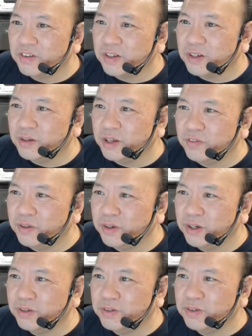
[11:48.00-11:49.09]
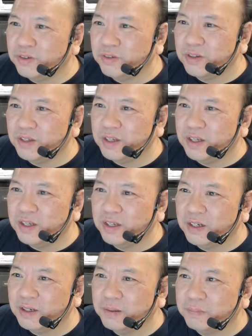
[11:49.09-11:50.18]
So if you go to the,
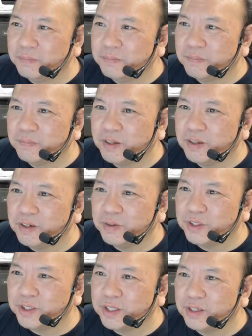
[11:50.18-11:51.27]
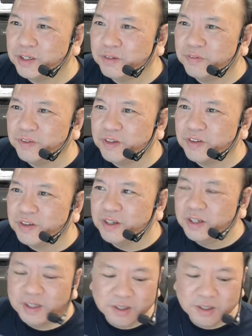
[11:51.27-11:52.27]
I wish I could go for this.